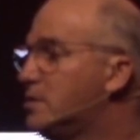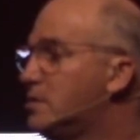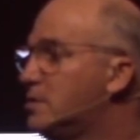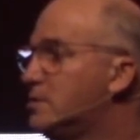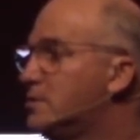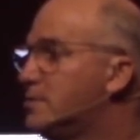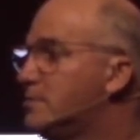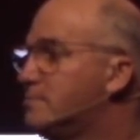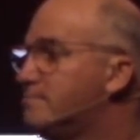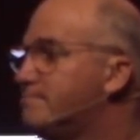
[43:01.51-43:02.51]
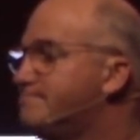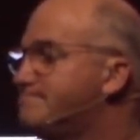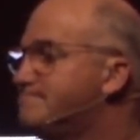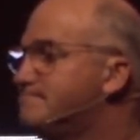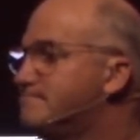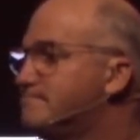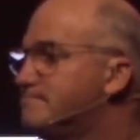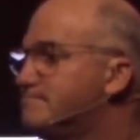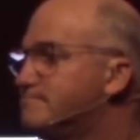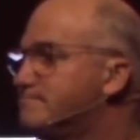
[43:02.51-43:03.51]

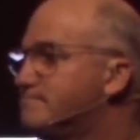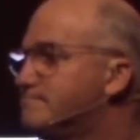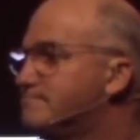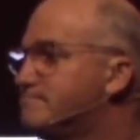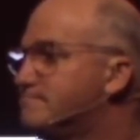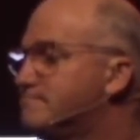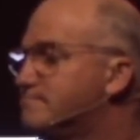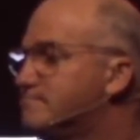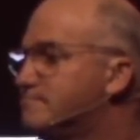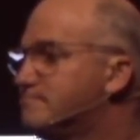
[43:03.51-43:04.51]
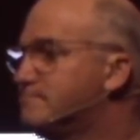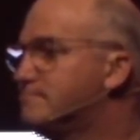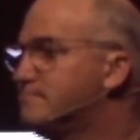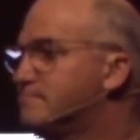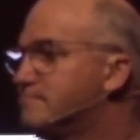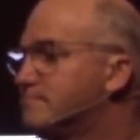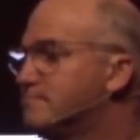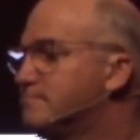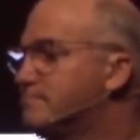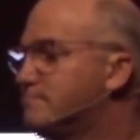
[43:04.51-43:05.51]

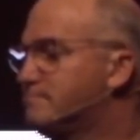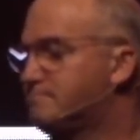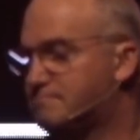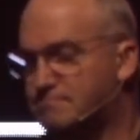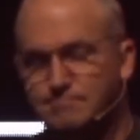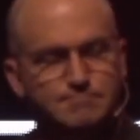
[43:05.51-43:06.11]
No one is speaking in this clip.